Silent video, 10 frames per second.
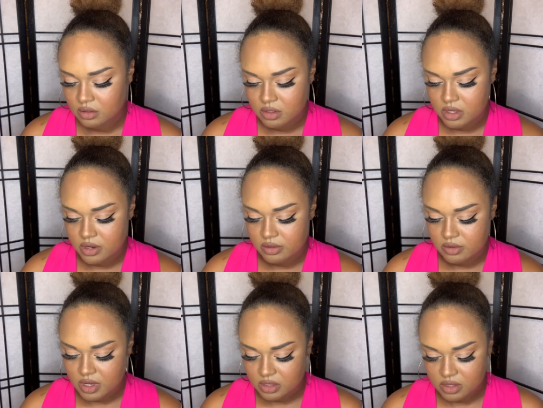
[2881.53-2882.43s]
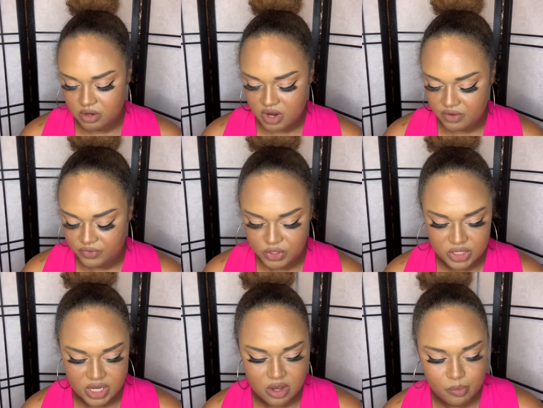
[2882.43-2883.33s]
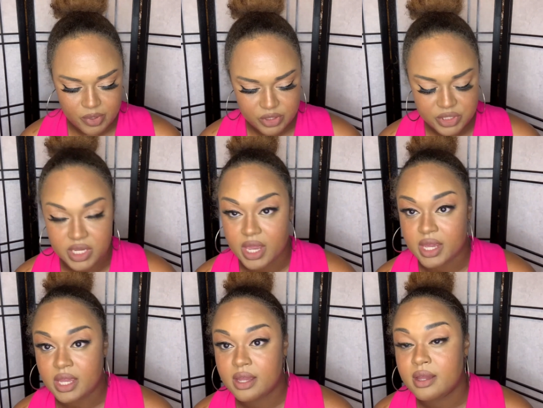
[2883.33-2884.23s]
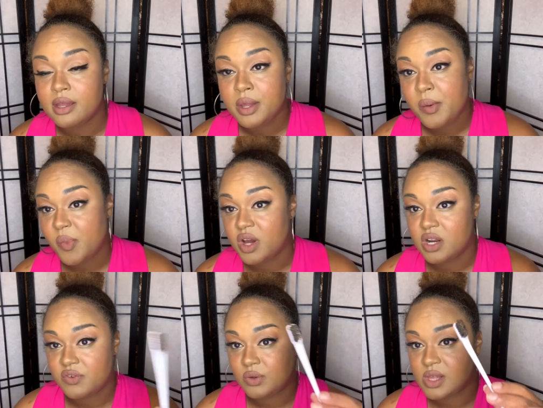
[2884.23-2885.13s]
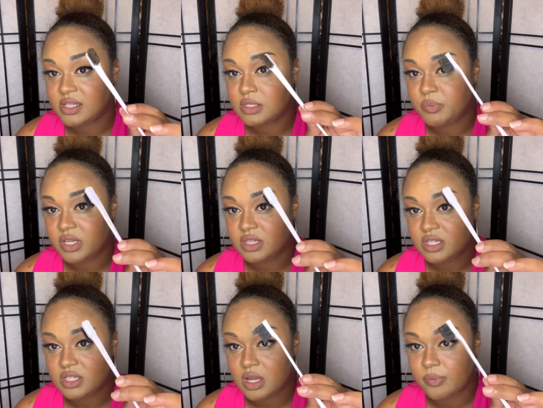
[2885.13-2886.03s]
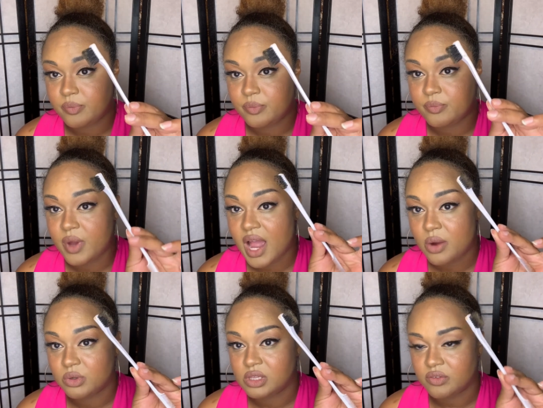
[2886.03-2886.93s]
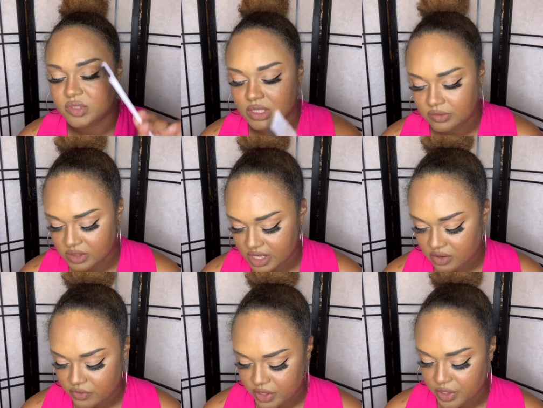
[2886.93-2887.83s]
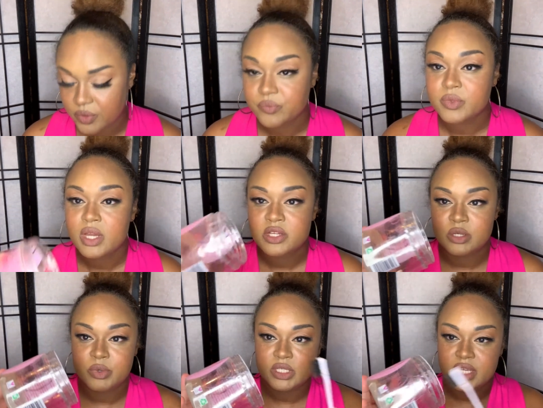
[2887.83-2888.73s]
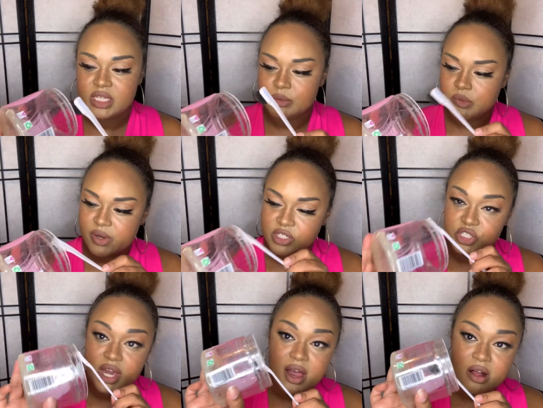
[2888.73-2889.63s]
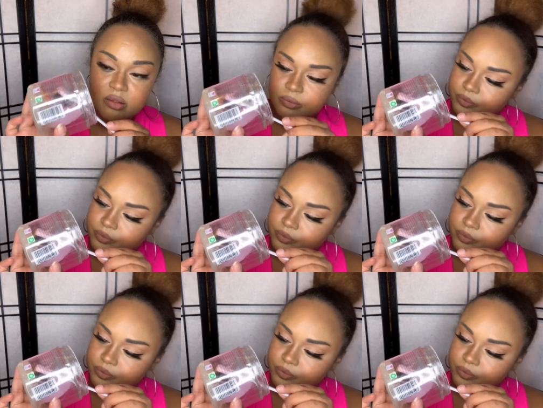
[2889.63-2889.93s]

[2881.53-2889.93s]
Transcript: you know, they're not for sale per se, but if you'd like to pick these up, I would love to leave a link for you. So I'm going to take some of my gel,